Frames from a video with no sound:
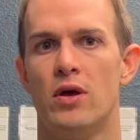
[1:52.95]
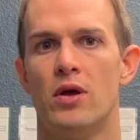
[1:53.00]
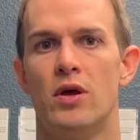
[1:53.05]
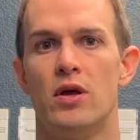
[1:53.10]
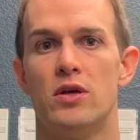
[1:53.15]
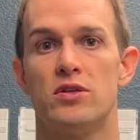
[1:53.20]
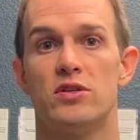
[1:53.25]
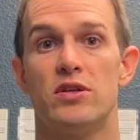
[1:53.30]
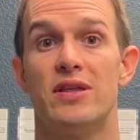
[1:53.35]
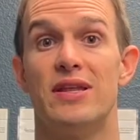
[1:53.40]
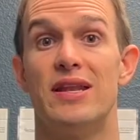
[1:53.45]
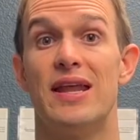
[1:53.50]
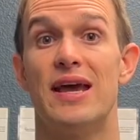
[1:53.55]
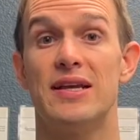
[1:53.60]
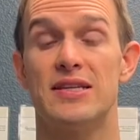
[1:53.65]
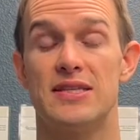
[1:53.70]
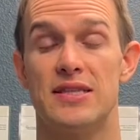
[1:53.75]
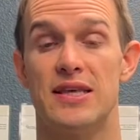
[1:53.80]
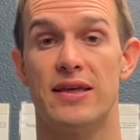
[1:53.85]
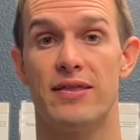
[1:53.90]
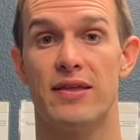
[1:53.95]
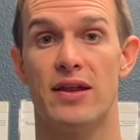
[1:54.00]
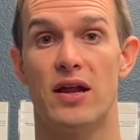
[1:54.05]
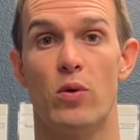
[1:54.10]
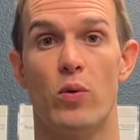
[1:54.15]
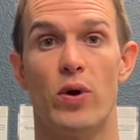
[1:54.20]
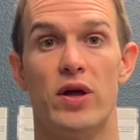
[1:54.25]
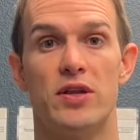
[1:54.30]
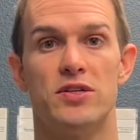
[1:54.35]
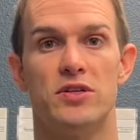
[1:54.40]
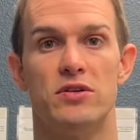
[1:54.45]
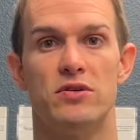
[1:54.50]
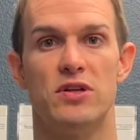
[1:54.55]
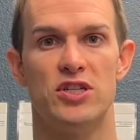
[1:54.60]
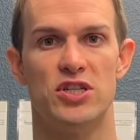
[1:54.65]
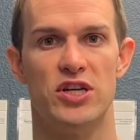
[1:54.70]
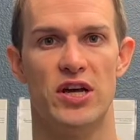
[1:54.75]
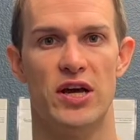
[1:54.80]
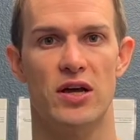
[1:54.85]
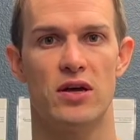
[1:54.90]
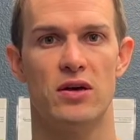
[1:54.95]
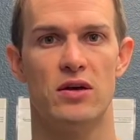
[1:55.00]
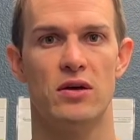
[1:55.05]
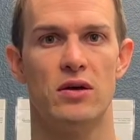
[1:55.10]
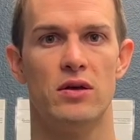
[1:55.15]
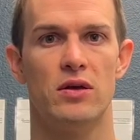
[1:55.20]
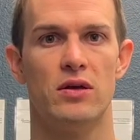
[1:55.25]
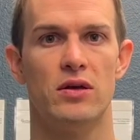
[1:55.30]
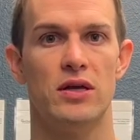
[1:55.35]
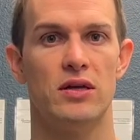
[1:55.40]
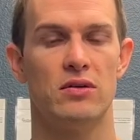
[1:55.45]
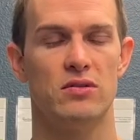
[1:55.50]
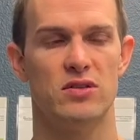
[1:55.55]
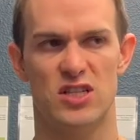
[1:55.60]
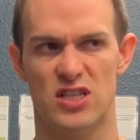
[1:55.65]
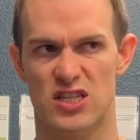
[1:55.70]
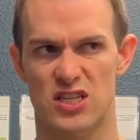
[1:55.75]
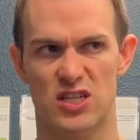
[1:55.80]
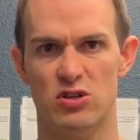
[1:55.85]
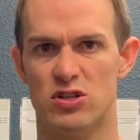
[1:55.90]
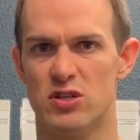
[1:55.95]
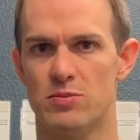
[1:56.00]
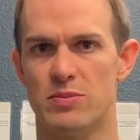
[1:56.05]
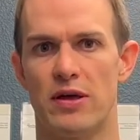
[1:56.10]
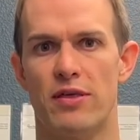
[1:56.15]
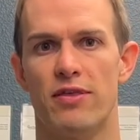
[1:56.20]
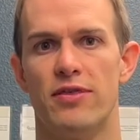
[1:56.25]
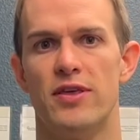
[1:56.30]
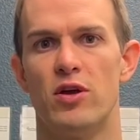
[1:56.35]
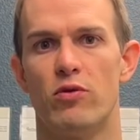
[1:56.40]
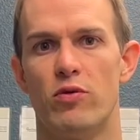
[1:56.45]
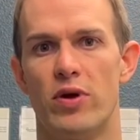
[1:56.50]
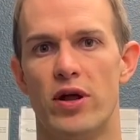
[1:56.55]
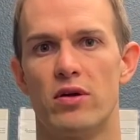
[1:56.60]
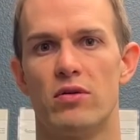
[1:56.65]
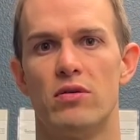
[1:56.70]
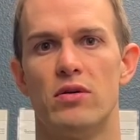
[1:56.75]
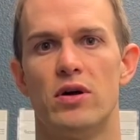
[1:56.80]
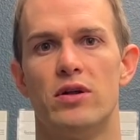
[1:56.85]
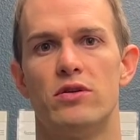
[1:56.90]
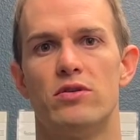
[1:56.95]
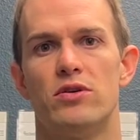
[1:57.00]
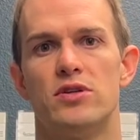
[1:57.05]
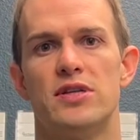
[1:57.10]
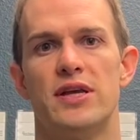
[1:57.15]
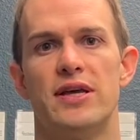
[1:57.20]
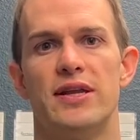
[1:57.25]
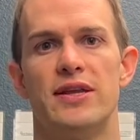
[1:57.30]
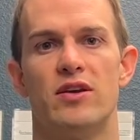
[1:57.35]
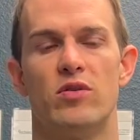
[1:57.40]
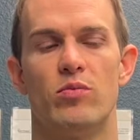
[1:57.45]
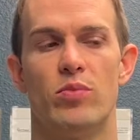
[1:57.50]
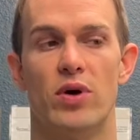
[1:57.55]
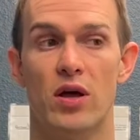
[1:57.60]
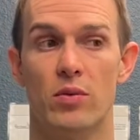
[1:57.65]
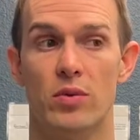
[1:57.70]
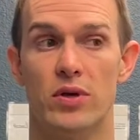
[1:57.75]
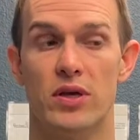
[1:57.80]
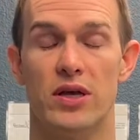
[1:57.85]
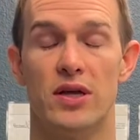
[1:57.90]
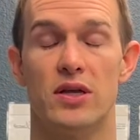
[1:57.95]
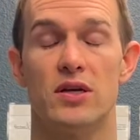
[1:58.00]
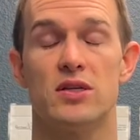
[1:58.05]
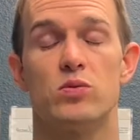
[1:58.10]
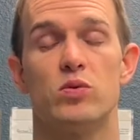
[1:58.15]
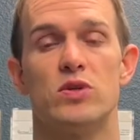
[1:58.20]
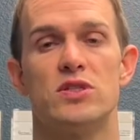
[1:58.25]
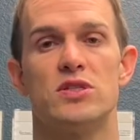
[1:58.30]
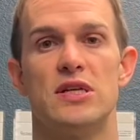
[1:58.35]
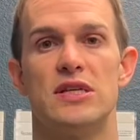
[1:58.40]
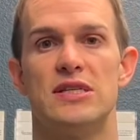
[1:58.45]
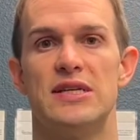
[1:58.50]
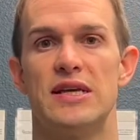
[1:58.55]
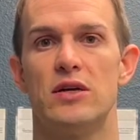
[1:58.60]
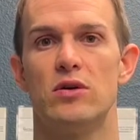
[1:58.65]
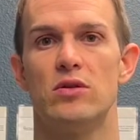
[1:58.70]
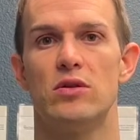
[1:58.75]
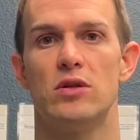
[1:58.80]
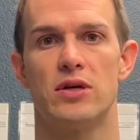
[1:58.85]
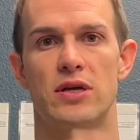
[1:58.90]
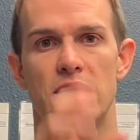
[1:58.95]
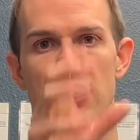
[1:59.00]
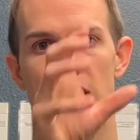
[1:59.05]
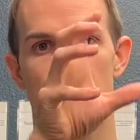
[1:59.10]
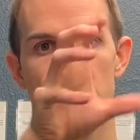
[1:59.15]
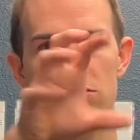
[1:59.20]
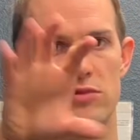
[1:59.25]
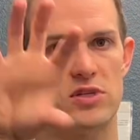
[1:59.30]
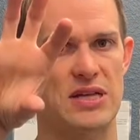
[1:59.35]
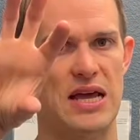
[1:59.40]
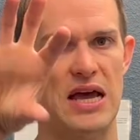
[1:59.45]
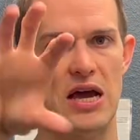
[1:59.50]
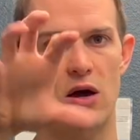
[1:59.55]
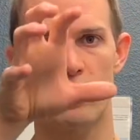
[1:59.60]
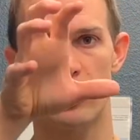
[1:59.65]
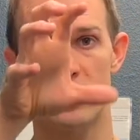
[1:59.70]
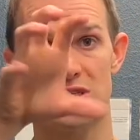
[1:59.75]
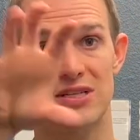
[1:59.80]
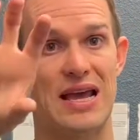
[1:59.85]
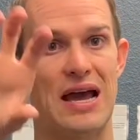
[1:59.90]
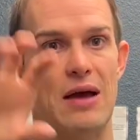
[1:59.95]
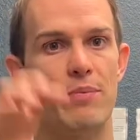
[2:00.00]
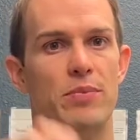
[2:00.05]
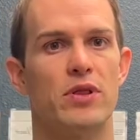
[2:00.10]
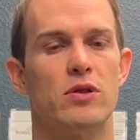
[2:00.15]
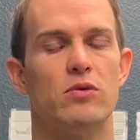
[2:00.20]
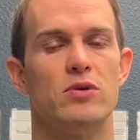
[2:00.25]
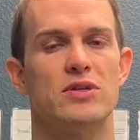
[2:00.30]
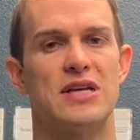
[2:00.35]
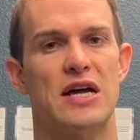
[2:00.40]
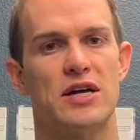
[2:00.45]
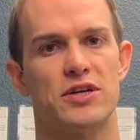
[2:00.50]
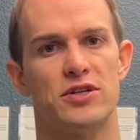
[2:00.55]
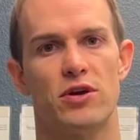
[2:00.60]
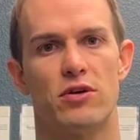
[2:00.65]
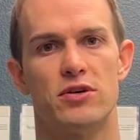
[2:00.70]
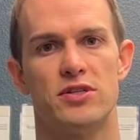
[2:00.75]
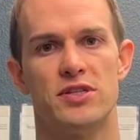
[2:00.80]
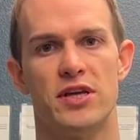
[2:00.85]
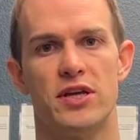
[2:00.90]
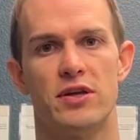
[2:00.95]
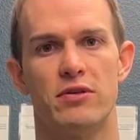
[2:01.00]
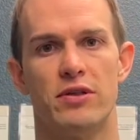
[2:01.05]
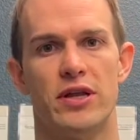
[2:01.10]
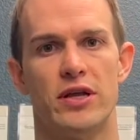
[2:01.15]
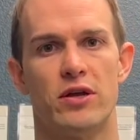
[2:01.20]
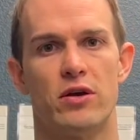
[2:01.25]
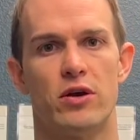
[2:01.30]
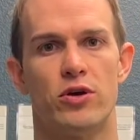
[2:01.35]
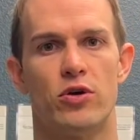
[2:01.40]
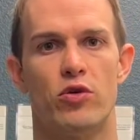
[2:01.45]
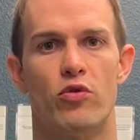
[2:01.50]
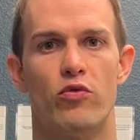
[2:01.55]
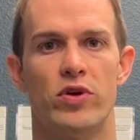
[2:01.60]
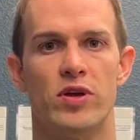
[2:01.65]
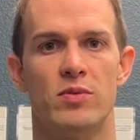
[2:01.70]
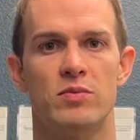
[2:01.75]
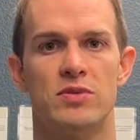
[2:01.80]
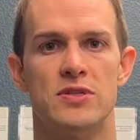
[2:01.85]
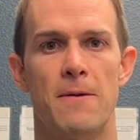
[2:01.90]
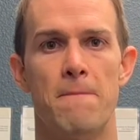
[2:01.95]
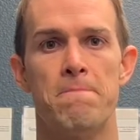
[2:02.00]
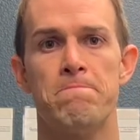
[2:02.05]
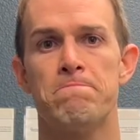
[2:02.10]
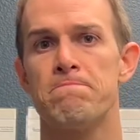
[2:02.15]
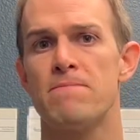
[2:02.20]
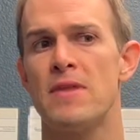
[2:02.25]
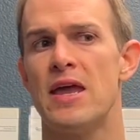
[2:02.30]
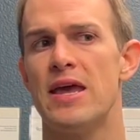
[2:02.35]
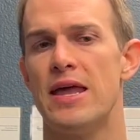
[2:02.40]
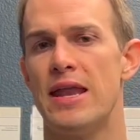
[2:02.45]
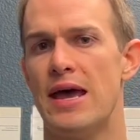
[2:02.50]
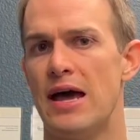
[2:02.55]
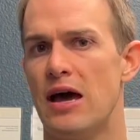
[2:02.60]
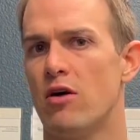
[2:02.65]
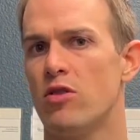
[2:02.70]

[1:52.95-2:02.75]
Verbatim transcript: So the next thing that I went to to check, just using my theoretical understanding of biomechanics, was to take a look at just how her scapula was actually articulating on her ribs and how